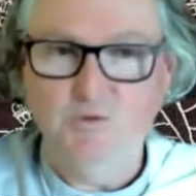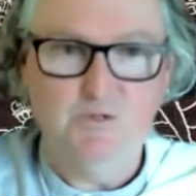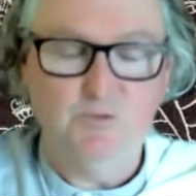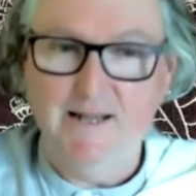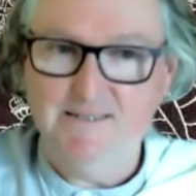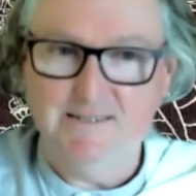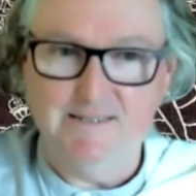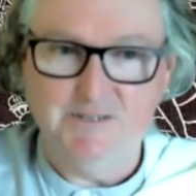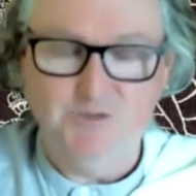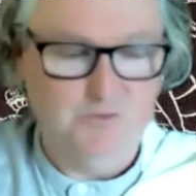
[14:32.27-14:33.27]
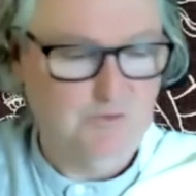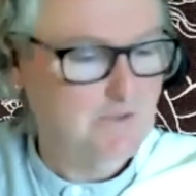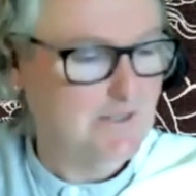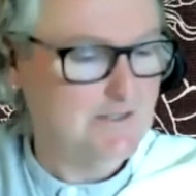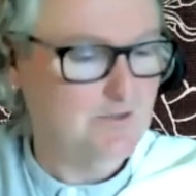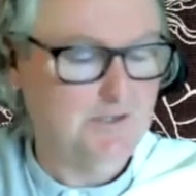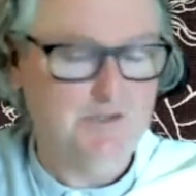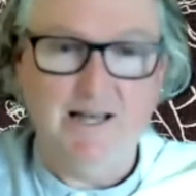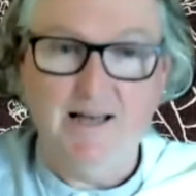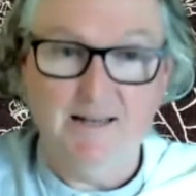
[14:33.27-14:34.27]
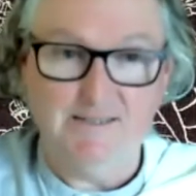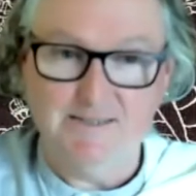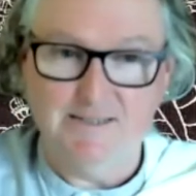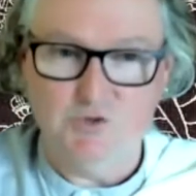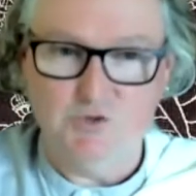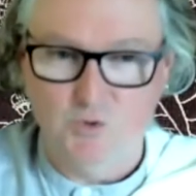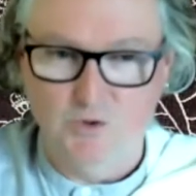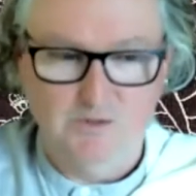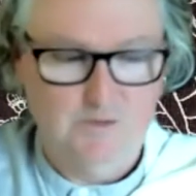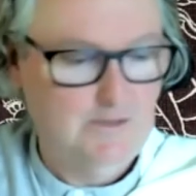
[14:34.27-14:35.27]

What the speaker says: It's relaxing to do. It's not a task, a chore.